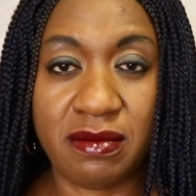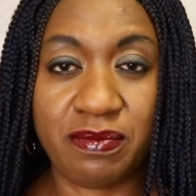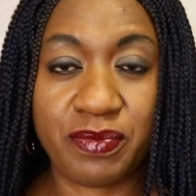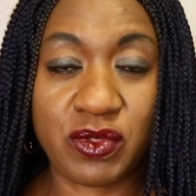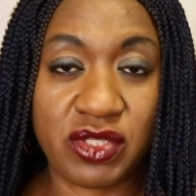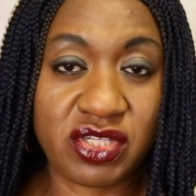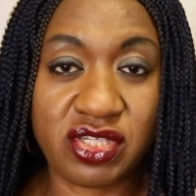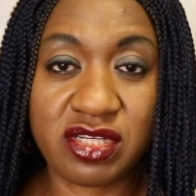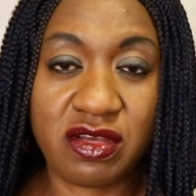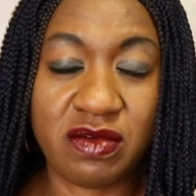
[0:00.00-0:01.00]

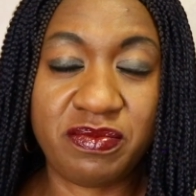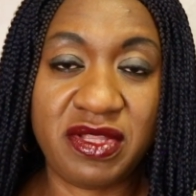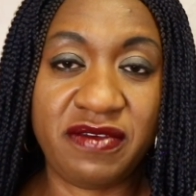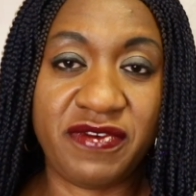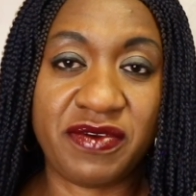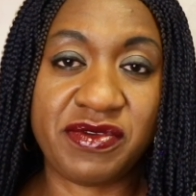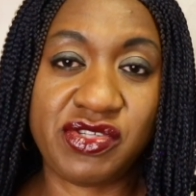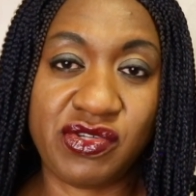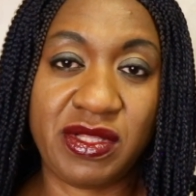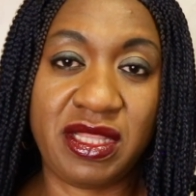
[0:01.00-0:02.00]
production company very
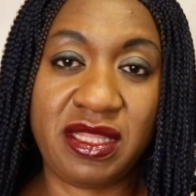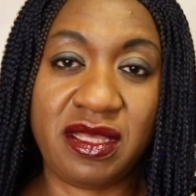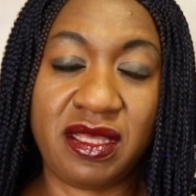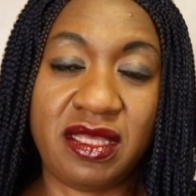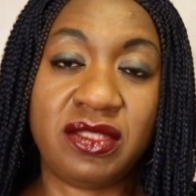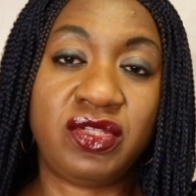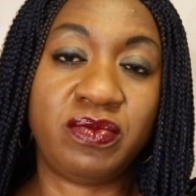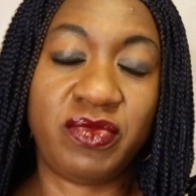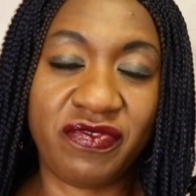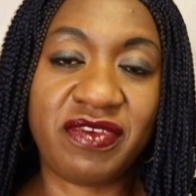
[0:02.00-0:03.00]
shortly into
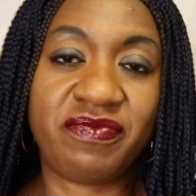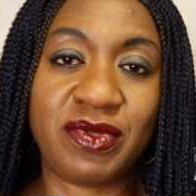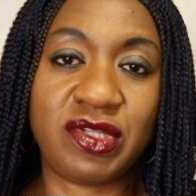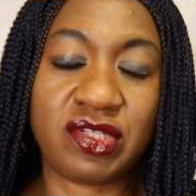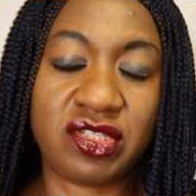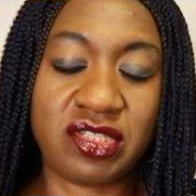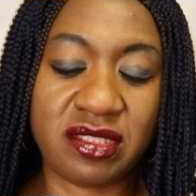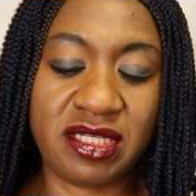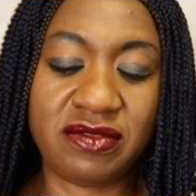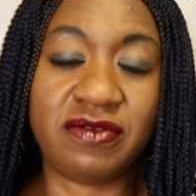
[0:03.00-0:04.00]
movie production,
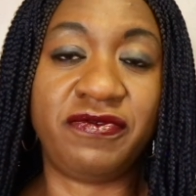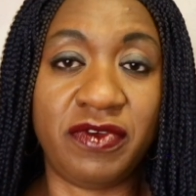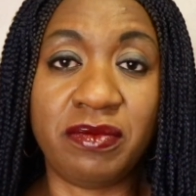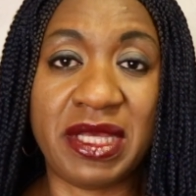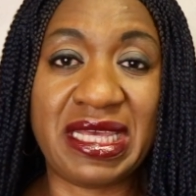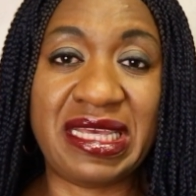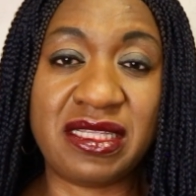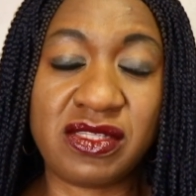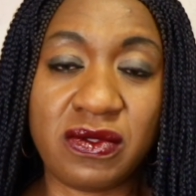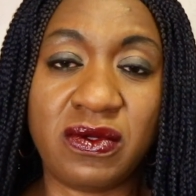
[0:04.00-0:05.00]
into
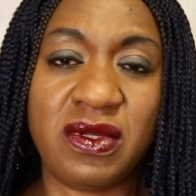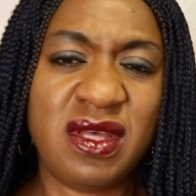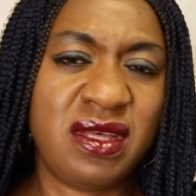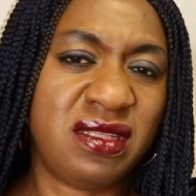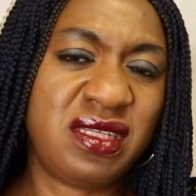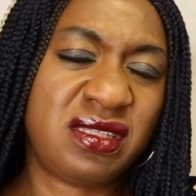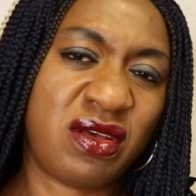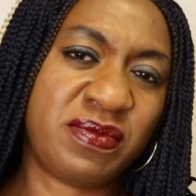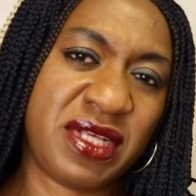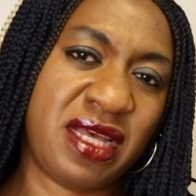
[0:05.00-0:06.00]
filmmaking. So this
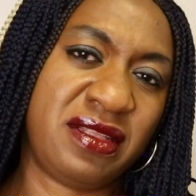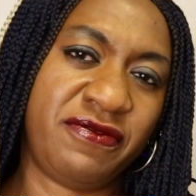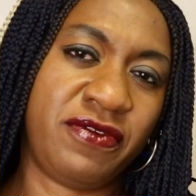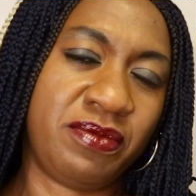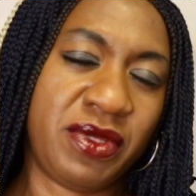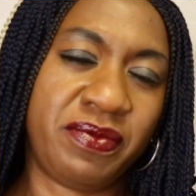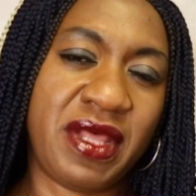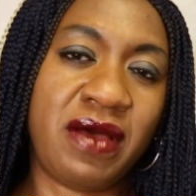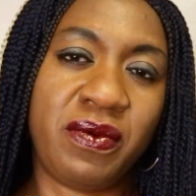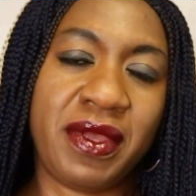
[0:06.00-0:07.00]
comes handy for me.
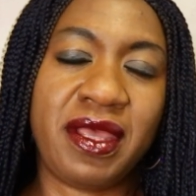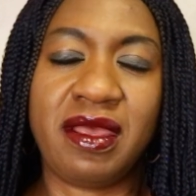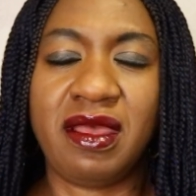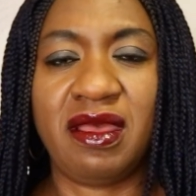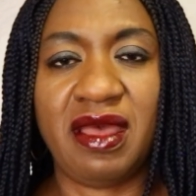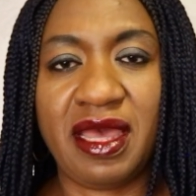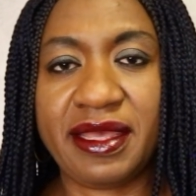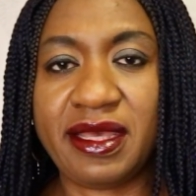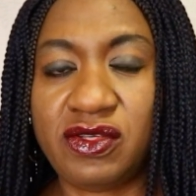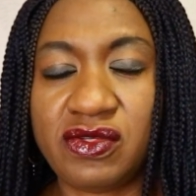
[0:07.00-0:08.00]
That way I
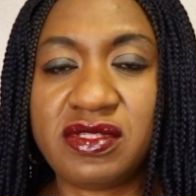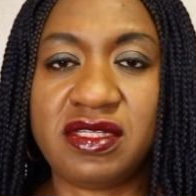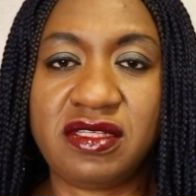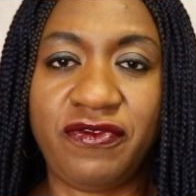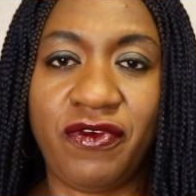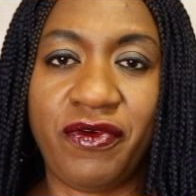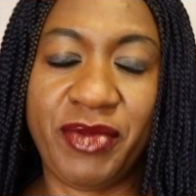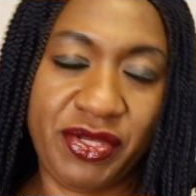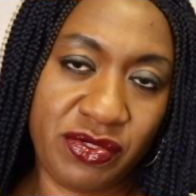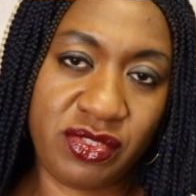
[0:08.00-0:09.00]
can use this for
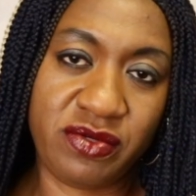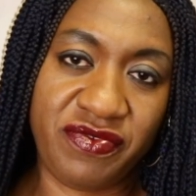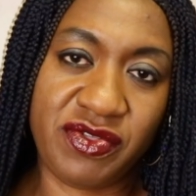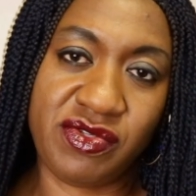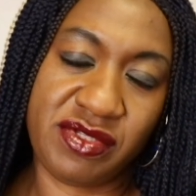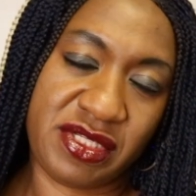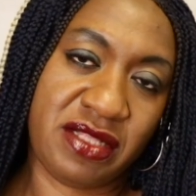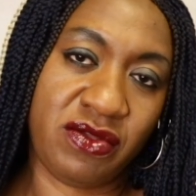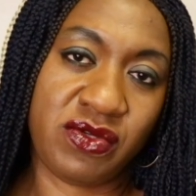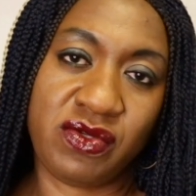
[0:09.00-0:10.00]
my YouTube videos,
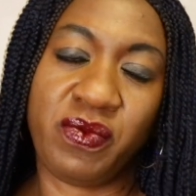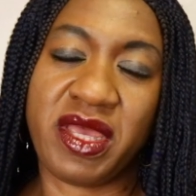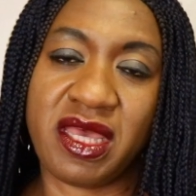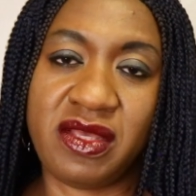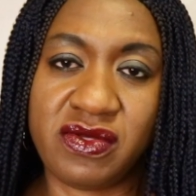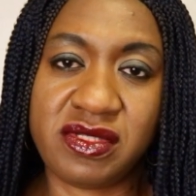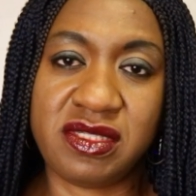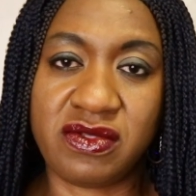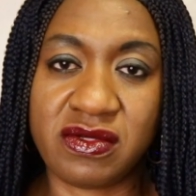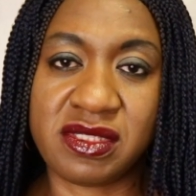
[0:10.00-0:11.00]
and also we can use
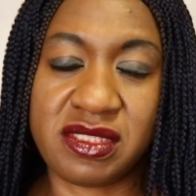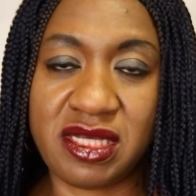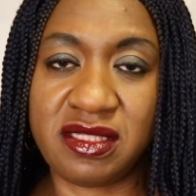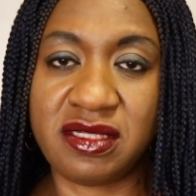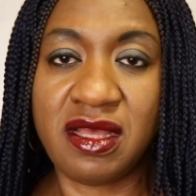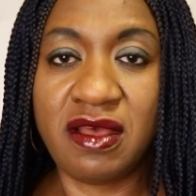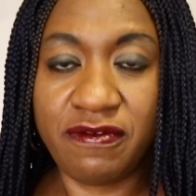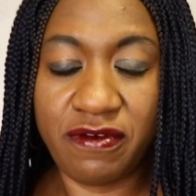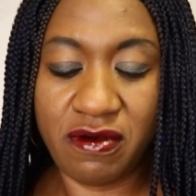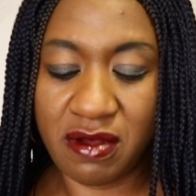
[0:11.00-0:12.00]
it on set
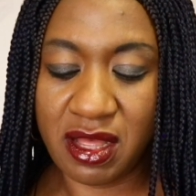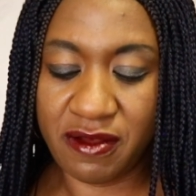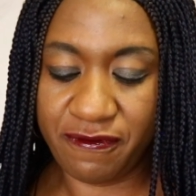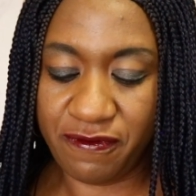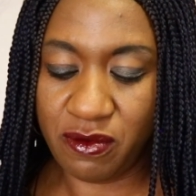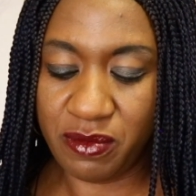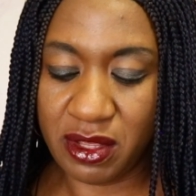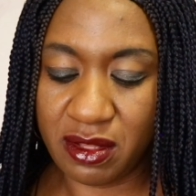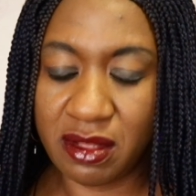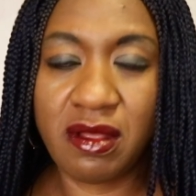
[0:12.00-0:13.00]
for our filming